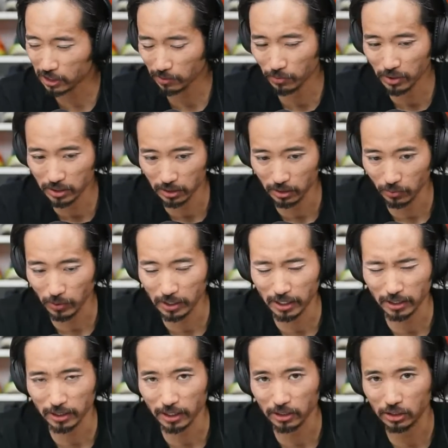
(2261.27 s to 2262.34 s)
some reason the way
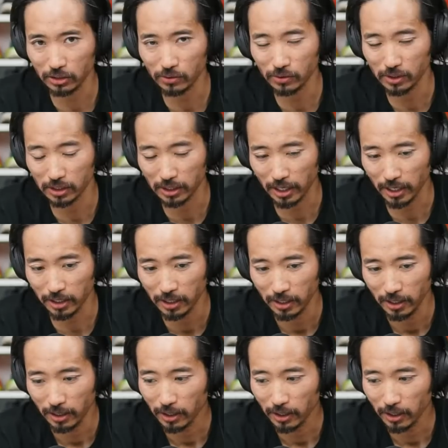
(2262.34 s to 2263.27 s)
that that shoe was designed,